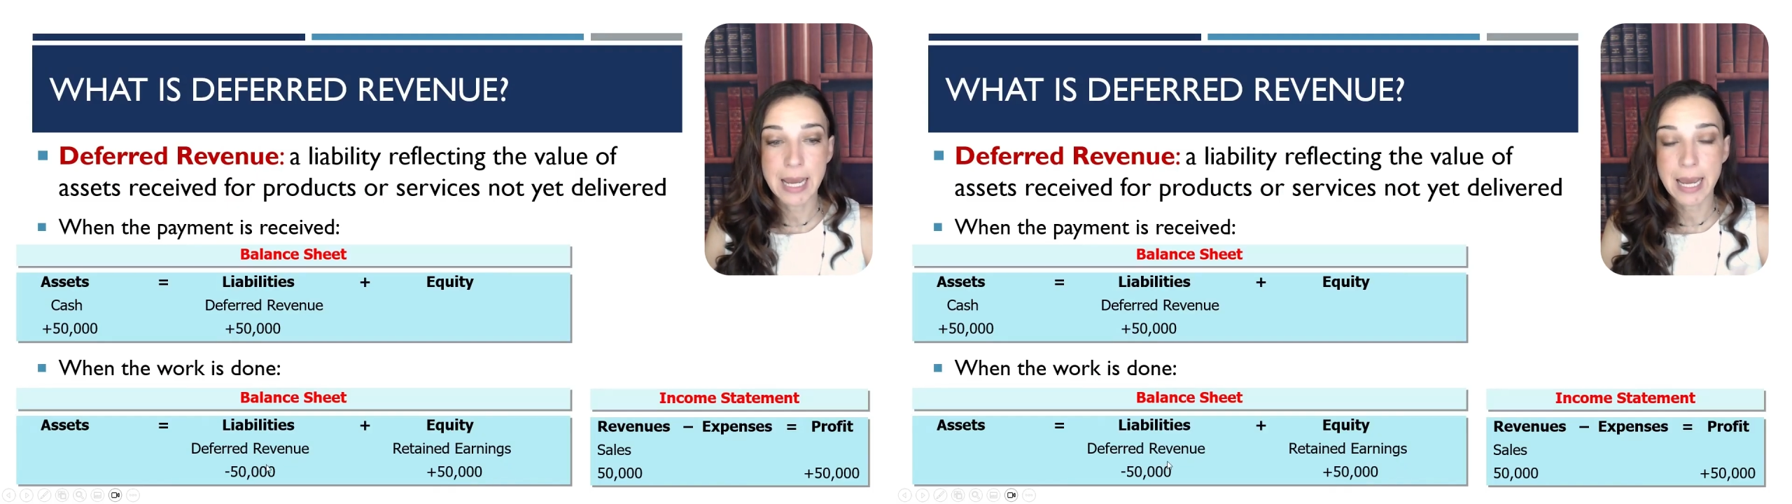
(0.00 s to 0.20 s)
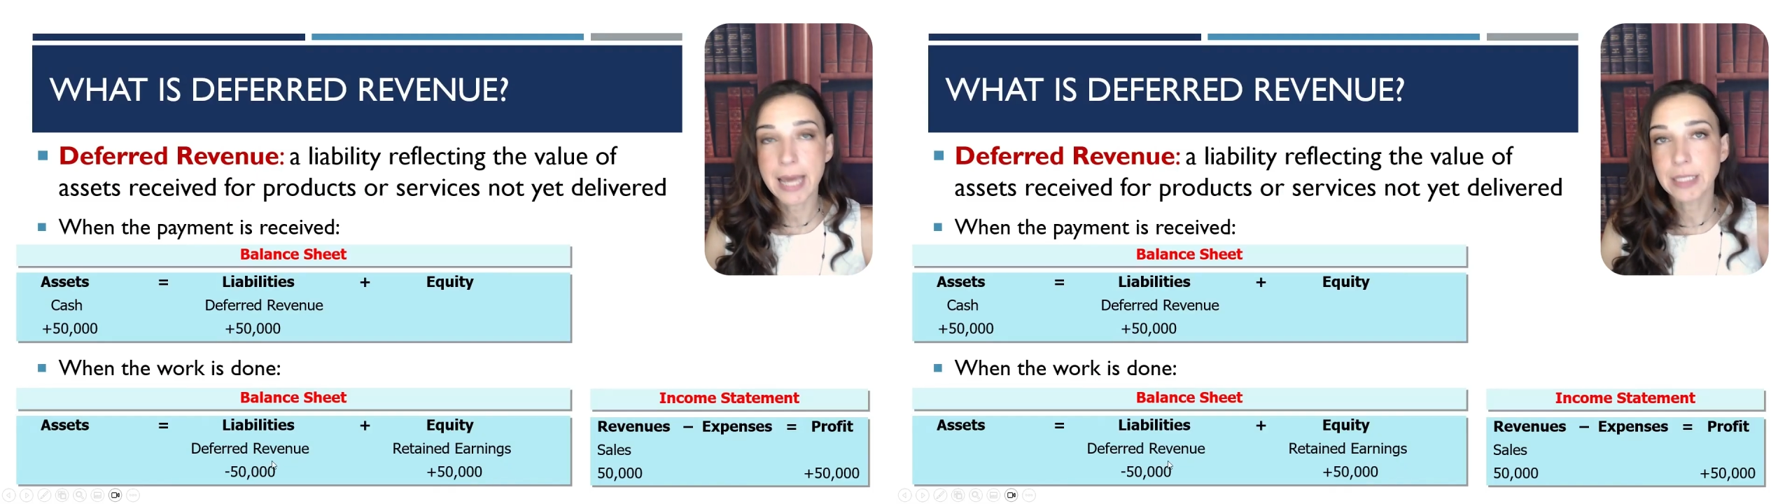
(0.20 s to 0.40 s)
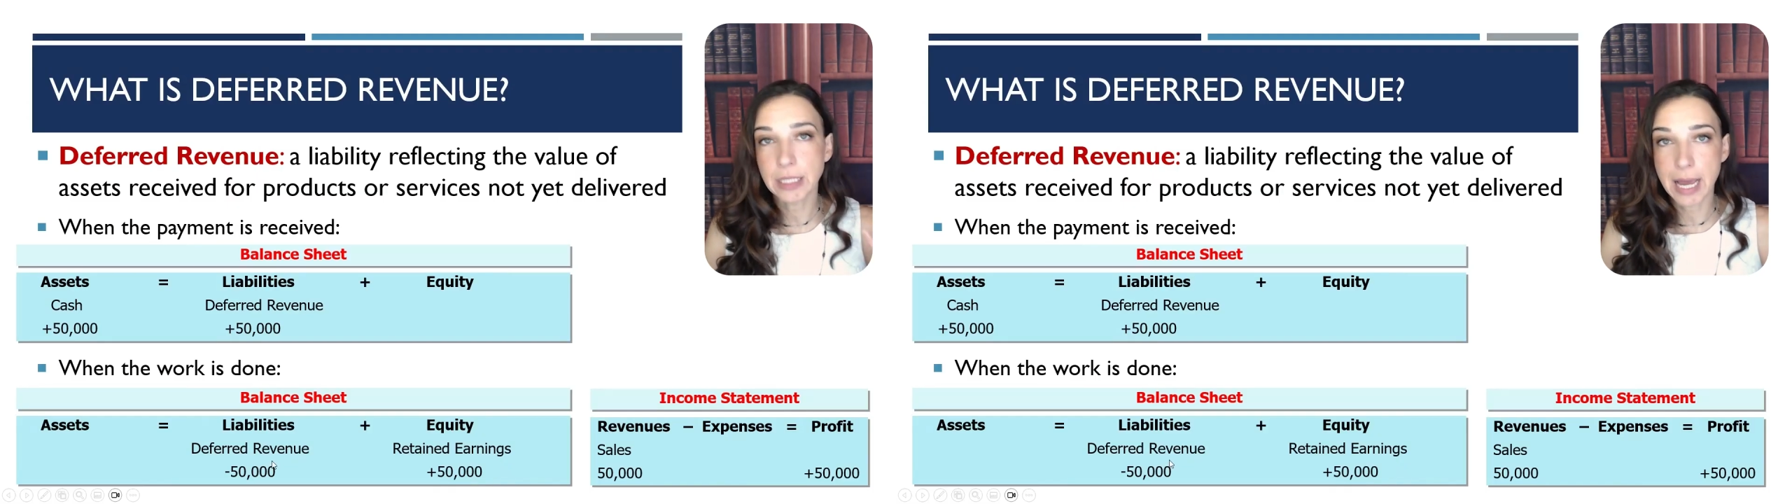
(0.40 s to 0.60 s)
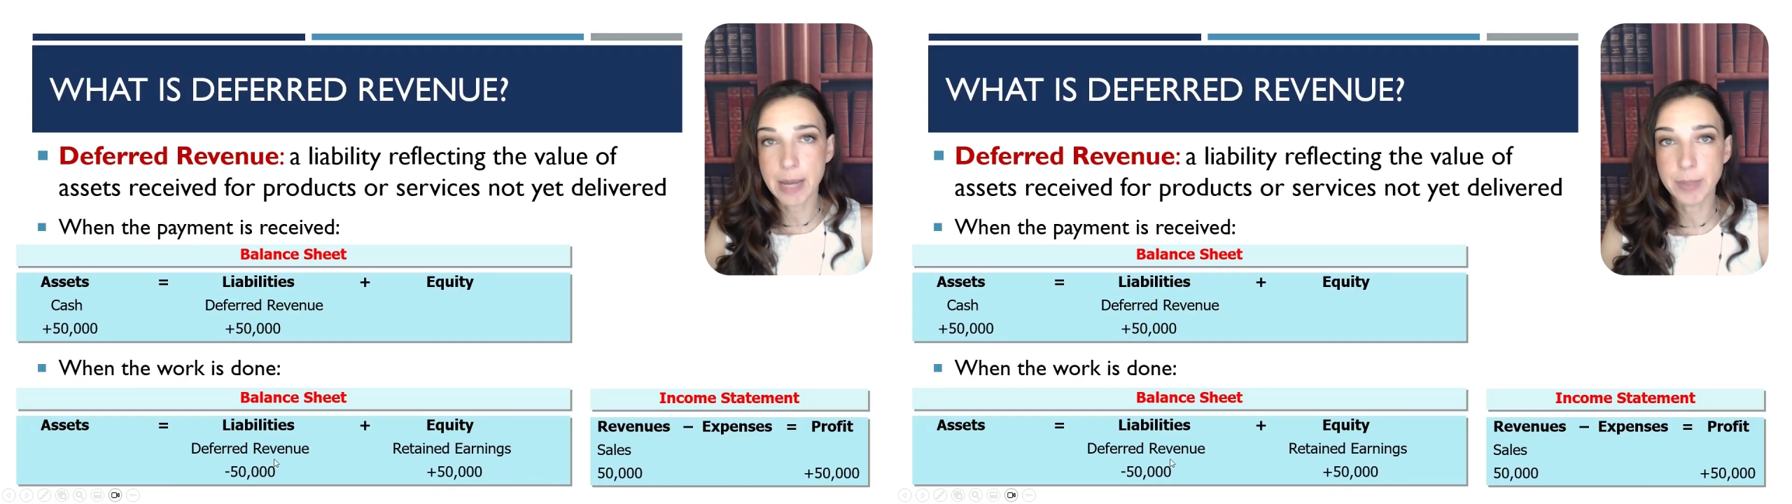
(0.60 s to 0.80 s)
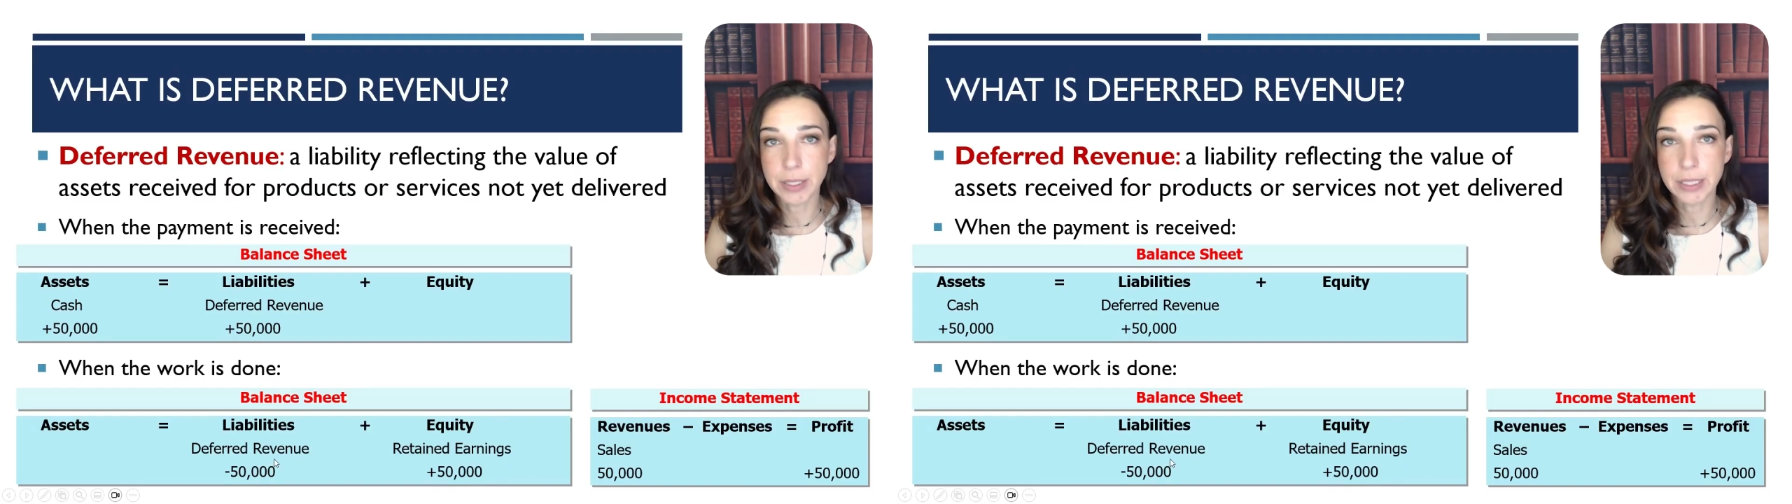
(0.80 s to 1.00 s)
and the
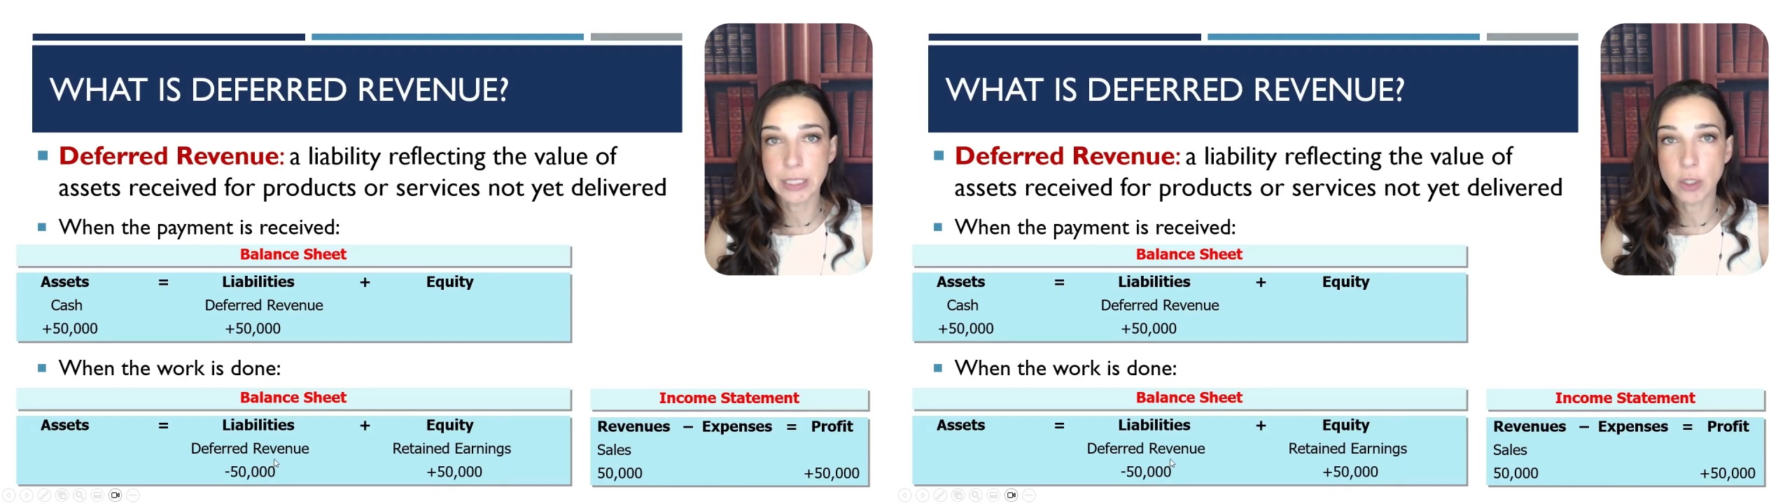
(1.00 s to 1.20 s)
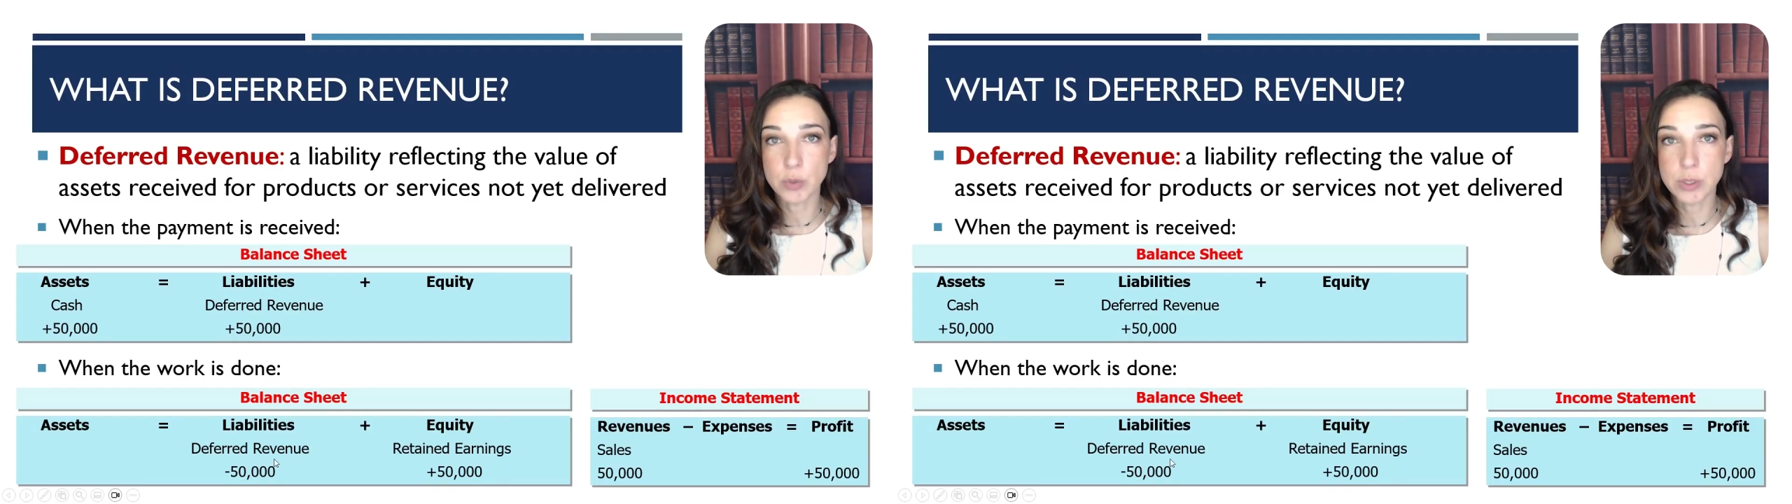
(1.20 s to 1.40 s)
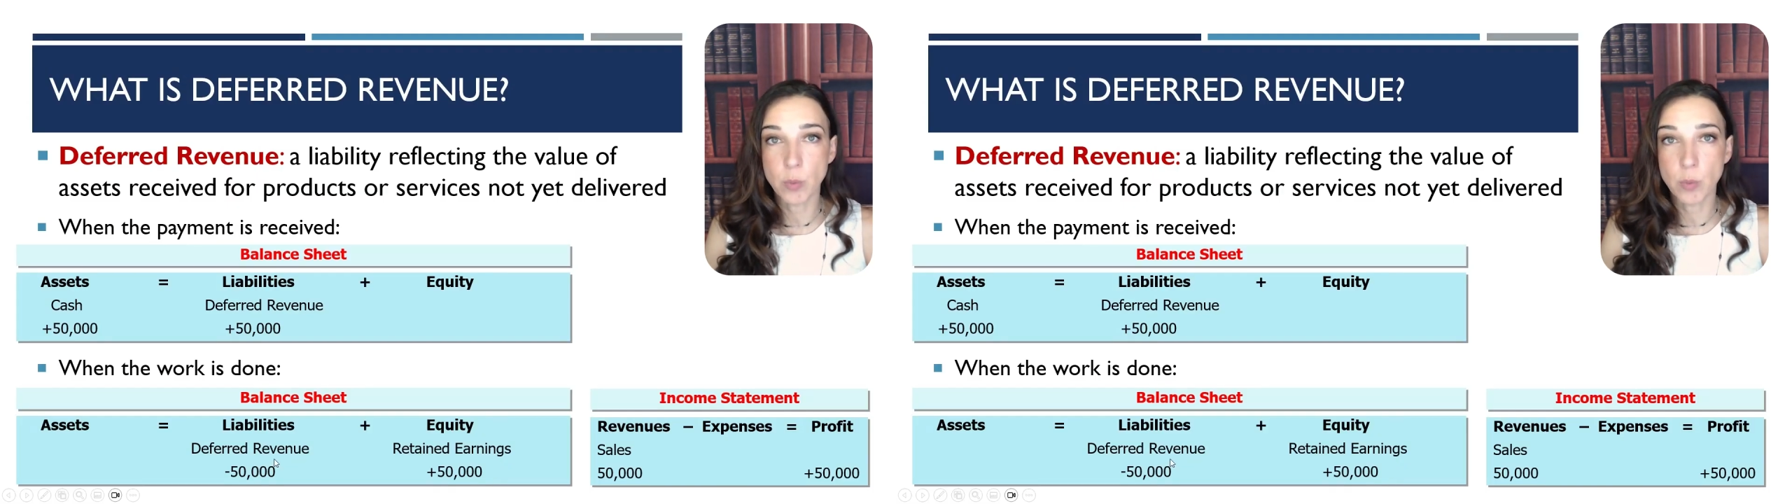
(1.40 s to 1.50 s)
liability goes